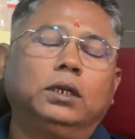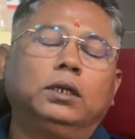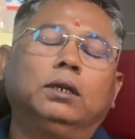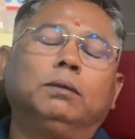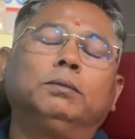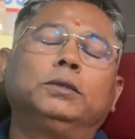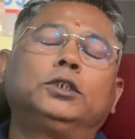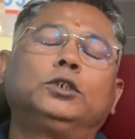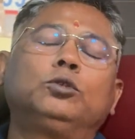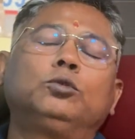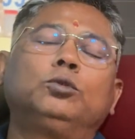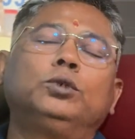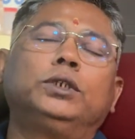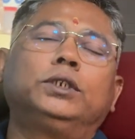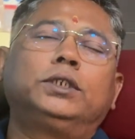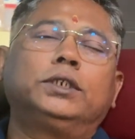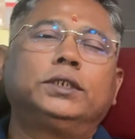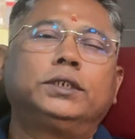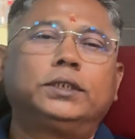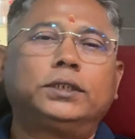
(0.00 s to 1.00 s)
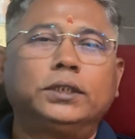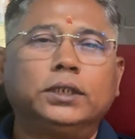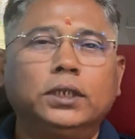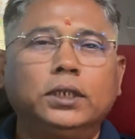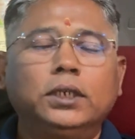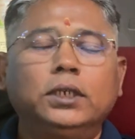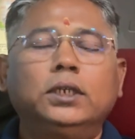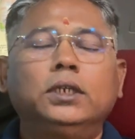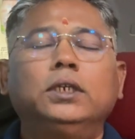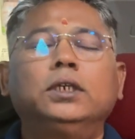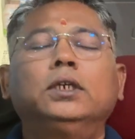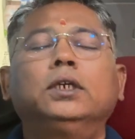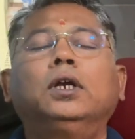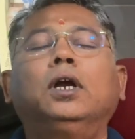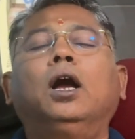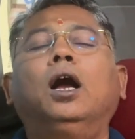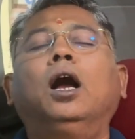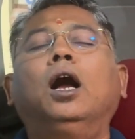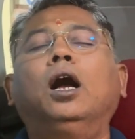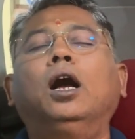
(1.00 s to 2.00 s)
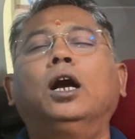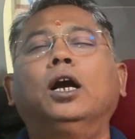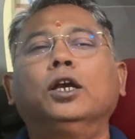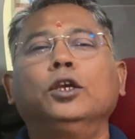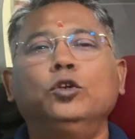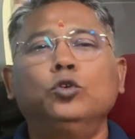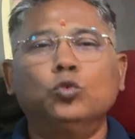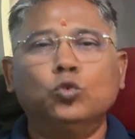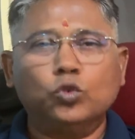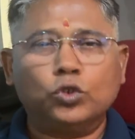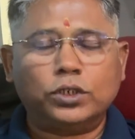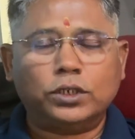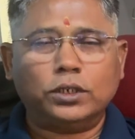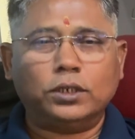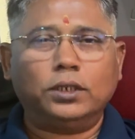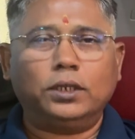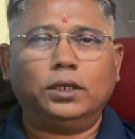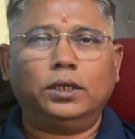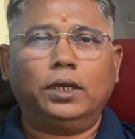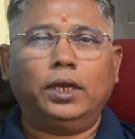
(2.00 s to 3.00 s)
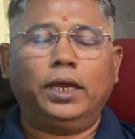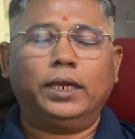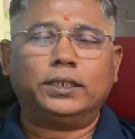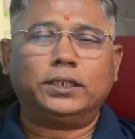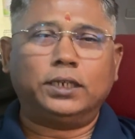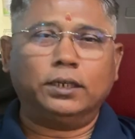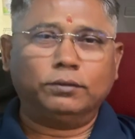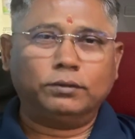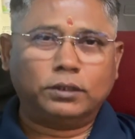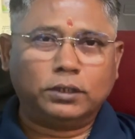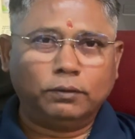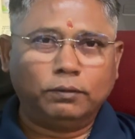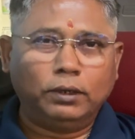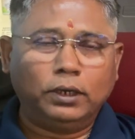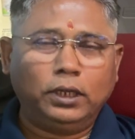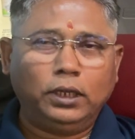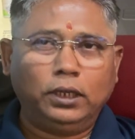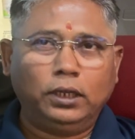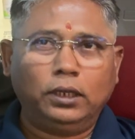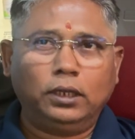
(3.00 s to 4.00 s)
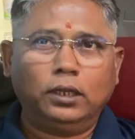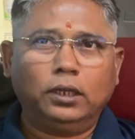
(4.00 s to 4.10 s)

Number two, it is used extensively